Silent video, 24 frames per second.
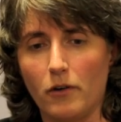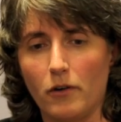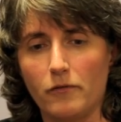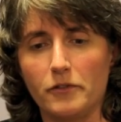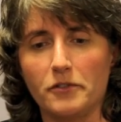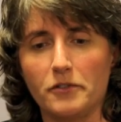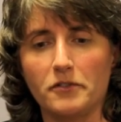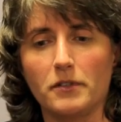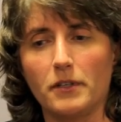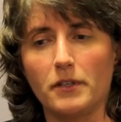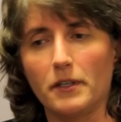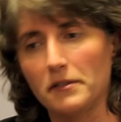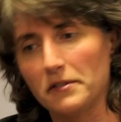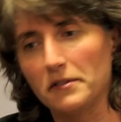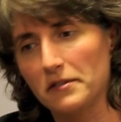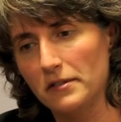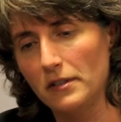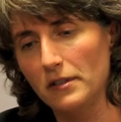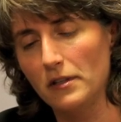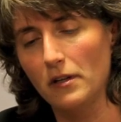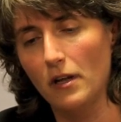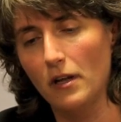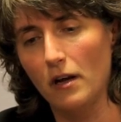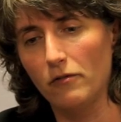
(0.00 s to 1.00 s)
buffers against
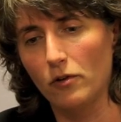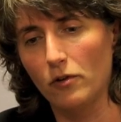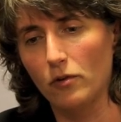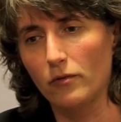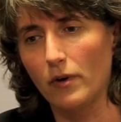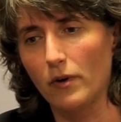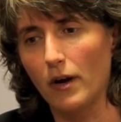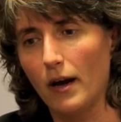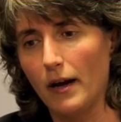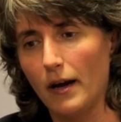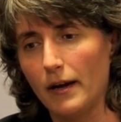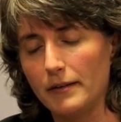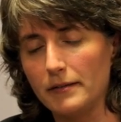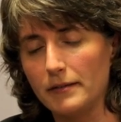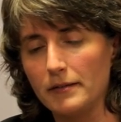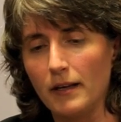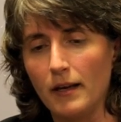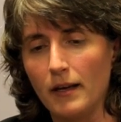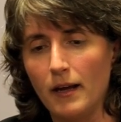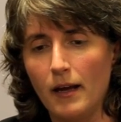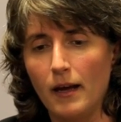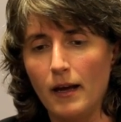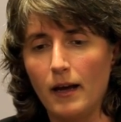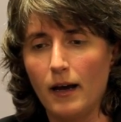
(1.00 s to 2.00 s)
sea level rise,
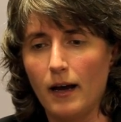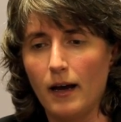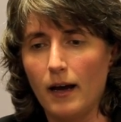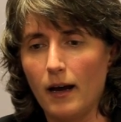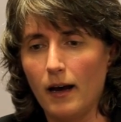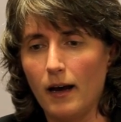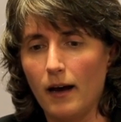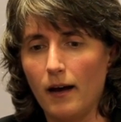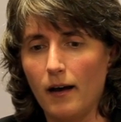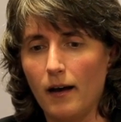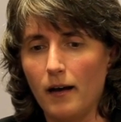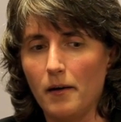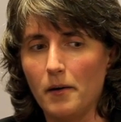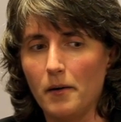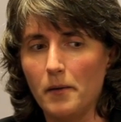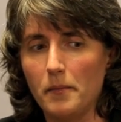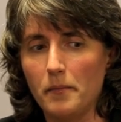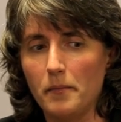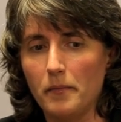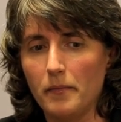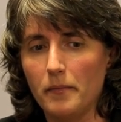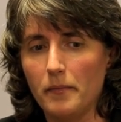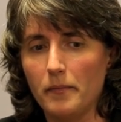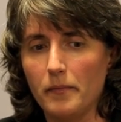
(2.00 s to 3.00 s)

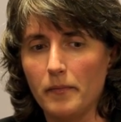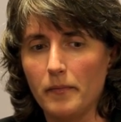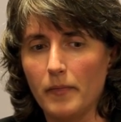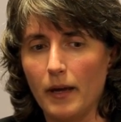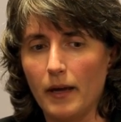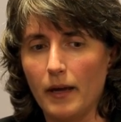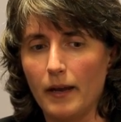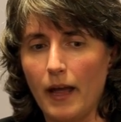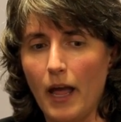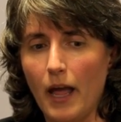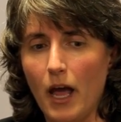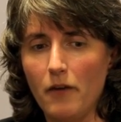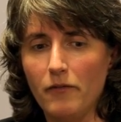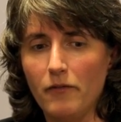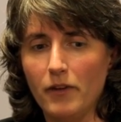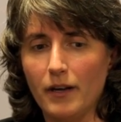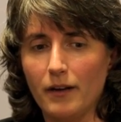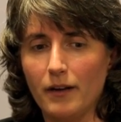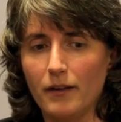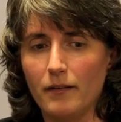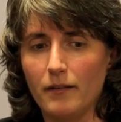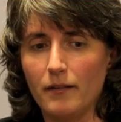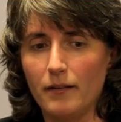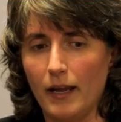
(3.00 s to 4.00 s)
and
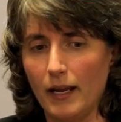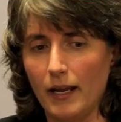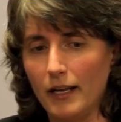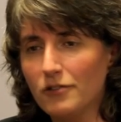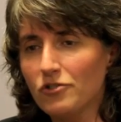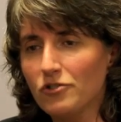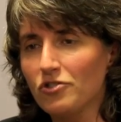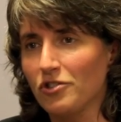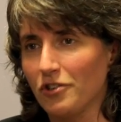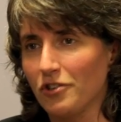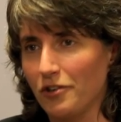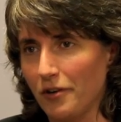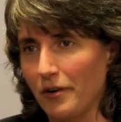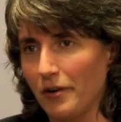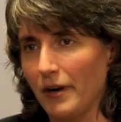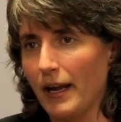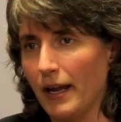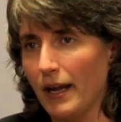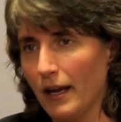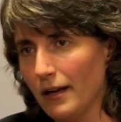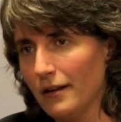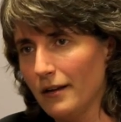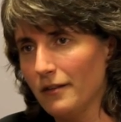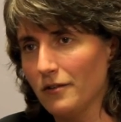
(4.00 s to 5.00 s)
having nature
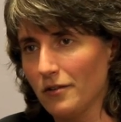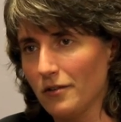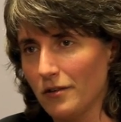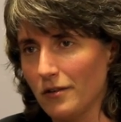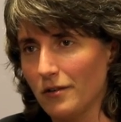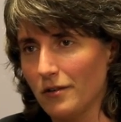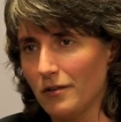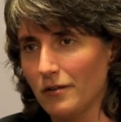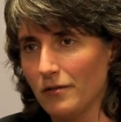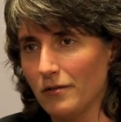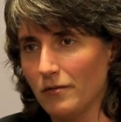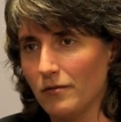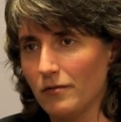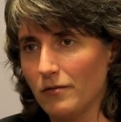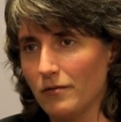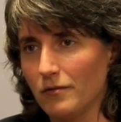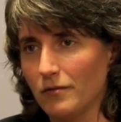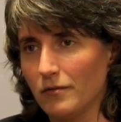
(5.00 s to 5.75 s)
handle